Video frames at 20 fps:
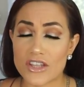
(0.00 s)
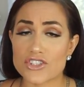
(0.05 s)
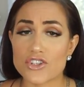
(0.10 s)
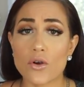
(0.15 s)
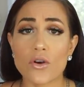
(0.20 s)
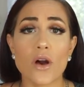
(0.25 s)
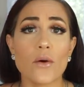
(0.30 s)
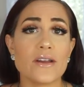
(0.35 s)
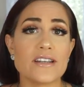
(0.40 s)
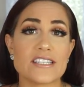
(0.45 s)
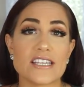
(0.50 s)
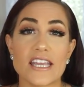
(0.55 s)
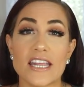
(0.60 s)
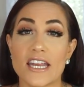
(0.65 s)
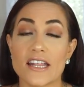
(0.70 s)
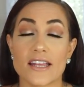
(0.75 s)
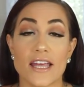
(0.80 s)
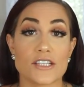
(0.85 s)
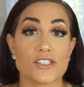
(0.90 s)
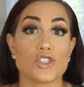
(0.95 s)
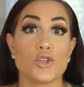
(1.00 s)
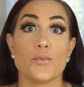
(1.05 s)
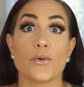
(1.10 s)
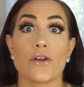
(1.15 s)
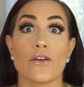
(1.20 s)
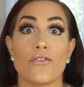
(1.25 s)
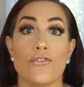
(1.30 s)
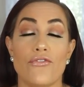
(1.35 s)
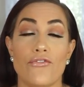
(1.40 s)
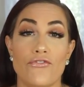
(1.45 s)
don't go into eating like
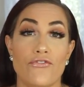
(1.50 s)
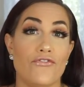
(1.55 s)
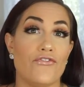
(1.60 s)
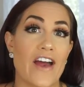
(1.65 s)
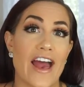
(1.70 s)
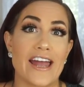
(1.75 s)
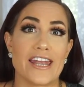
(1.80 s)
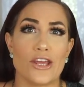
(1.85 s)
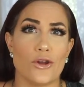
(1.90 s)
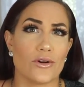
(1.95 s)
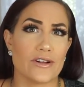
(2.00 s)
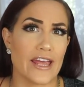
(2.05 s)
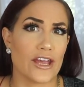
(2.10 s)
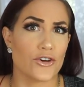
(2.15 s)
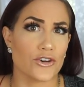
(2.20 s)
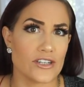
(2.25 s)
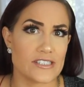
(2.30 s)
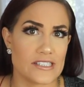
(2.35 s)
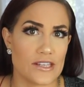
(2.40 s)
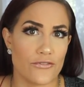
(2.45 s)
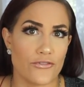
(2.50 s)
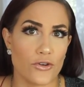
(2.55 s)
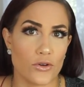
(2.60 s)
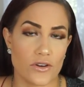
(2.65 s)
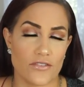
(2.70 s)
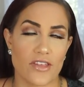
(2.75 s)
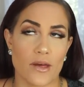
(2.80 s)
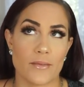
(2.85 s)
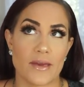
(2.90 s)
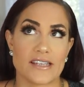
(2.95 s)
super fatty or like greasy food,
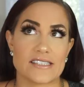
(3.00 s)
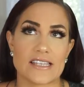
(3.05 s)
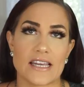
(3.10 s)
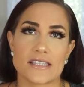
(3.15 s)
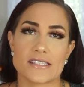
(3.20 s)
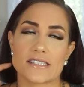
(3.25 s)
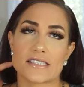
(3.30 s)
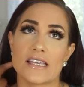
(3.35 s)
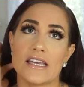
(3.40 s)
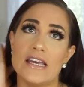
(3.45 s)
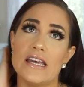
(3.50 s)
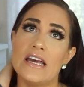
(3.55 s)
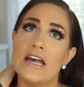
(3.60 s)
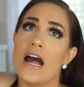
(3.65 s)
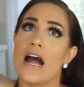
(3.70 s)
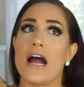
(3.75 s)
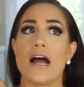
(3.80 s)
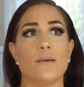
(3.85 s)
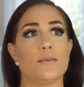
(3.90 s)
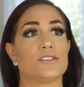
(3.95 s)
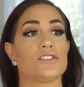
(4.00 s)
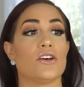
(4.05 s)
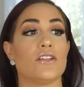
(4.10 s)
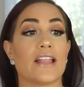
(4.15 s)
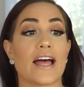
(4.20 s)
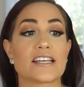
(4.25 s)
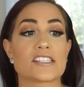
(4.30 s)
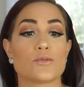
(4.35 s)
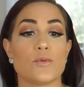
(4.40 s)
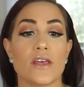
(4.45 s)
if that makes sense. Um, so
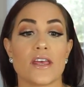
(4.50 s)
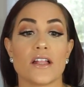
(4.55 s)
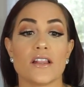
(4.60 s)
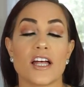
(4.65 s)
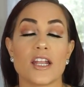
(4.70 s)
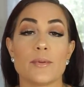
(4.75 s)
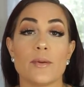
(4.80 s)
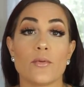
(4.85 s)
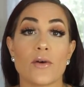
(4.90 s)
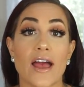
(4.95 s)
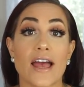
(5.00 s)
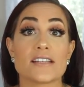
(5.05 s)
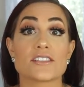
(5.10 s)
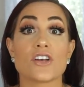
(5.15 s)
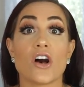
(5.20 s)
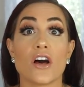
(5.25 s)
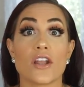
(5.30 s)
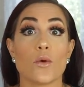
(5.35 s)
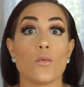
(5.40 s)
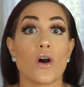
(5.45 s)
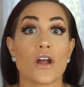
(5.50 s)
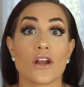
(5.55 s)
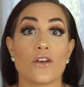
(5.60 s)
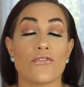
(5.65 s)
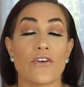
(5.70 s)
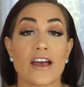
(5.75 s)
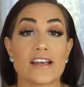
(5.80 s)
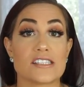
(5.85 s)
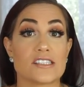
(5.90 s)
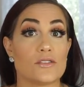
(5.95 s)
last week, a lot of people ask on a water
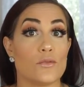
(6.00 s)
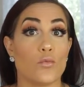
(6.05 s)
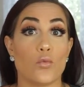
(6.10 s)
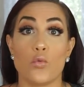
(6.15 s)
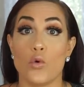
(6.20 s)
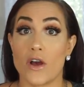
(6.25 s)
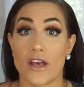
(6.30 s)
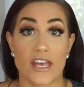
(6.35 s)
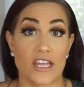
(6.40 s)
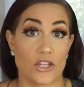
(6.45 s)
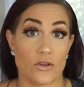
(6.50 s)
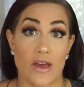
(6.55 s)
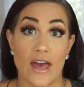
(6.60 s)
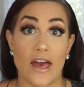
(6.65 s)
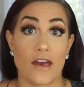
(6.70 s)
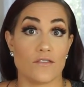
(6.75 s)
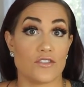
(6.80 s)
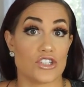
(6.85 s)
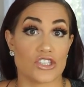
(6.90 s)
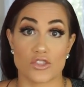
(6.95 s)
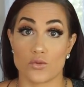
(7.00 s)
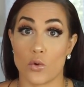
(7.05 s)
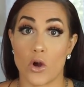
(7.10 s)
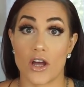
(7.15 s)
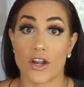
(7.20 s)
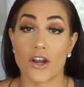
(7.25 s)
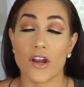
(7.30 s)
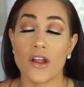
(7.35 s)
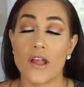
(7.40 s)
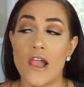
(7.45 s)
fast, what can you have? Just
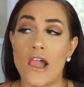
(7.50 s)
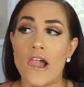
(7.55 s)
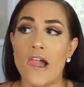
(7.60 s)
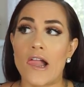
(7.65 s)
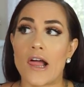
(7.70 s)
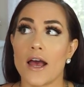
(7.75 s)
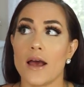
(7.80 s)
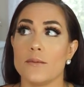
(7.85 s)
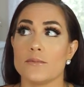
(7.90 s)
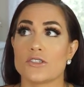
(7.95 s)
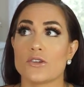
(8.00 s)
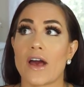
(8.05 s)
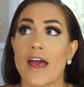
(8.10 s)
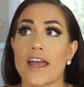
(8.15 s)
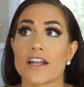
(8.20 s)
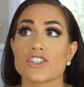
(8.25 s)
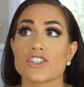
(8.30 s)
water? Um, so I